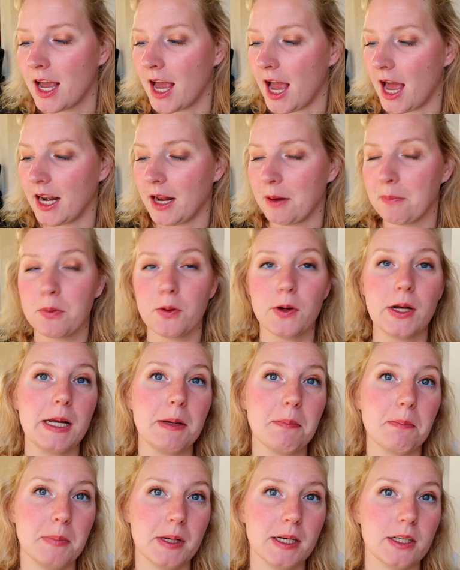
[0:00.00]
and I'm
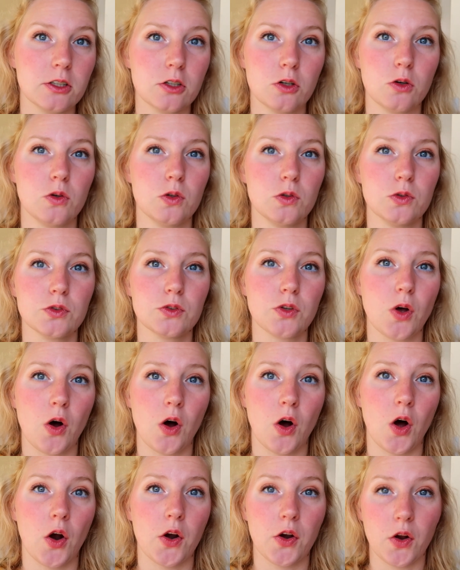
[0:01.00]
putting bigger goals
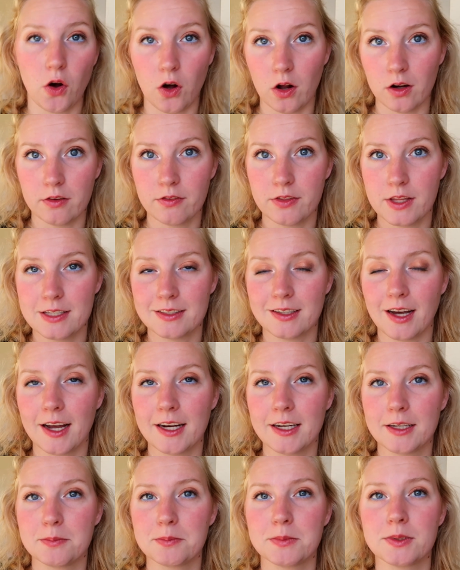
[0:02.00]
on all of these
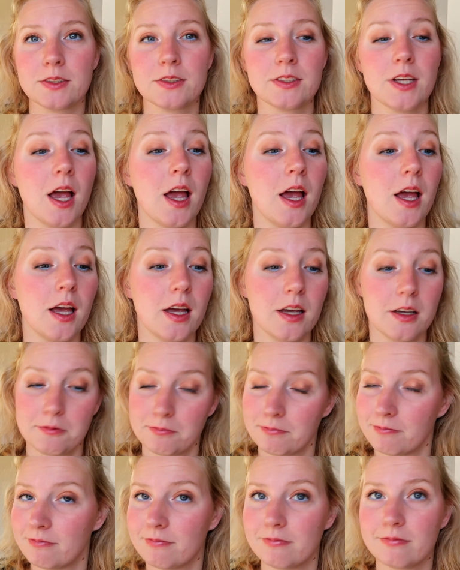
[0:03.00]
items.
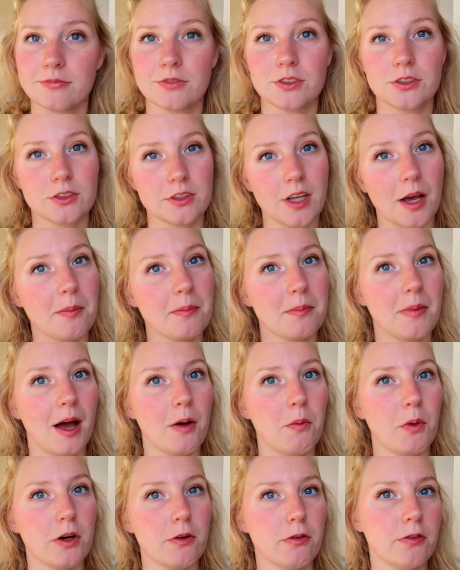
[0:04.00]
Some I
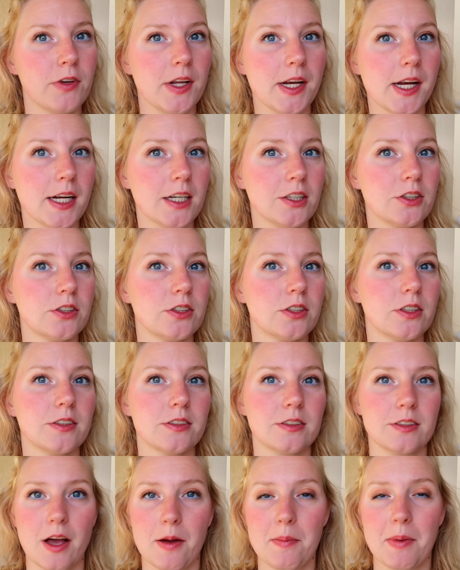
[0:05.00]
want to finish,
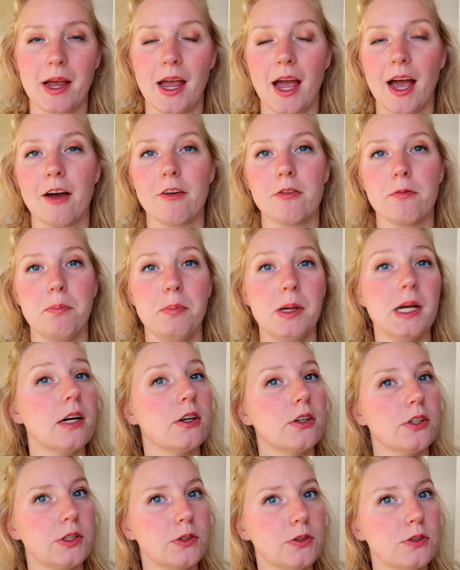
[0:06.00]
some I have
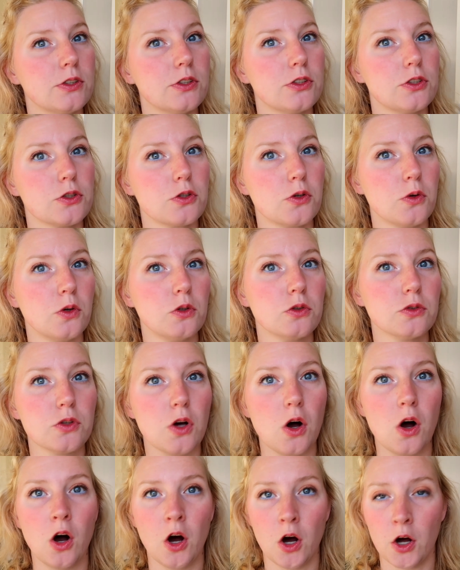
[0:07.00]
bigger usage goals
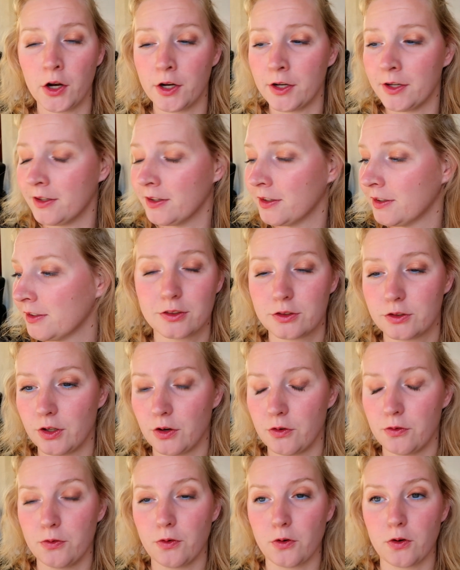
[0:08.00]
on.
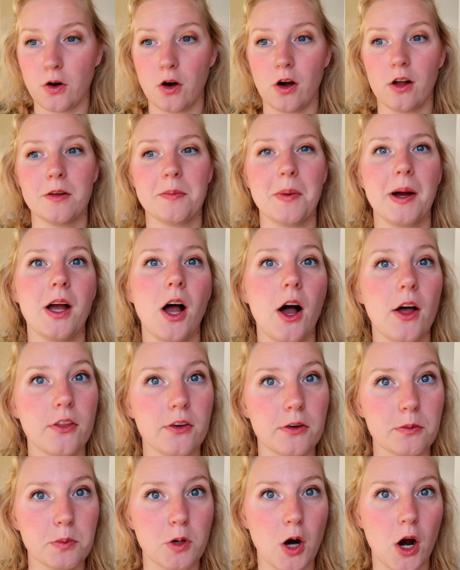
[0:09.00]
So for all of my
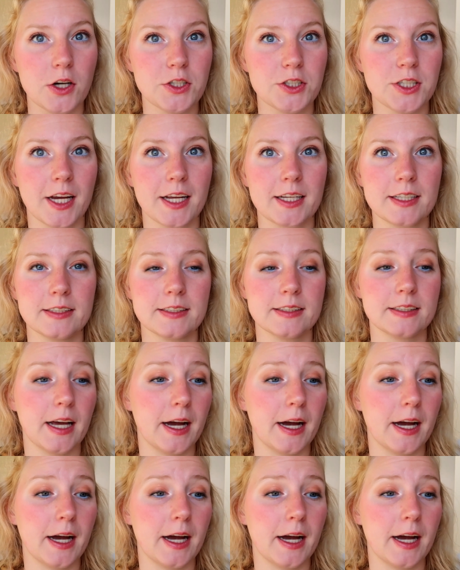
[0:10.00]
other projects,